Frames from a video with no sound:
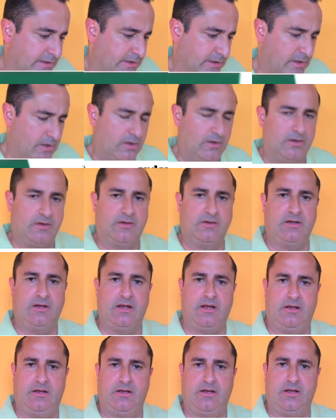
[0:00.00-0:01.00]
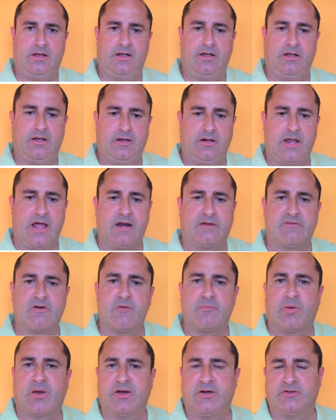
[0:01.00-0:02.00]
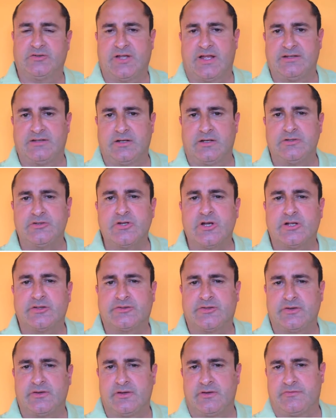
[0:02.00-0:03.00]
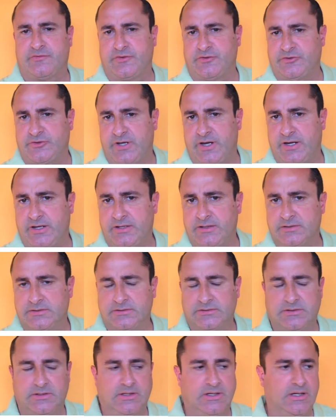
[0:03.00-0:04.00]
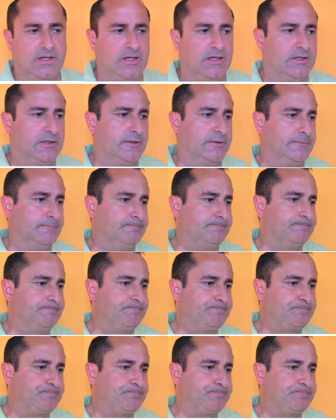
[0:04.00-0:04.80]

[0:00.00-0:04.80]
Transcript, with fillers: you know, uh, a lot of our players had to adjust to the officiating um,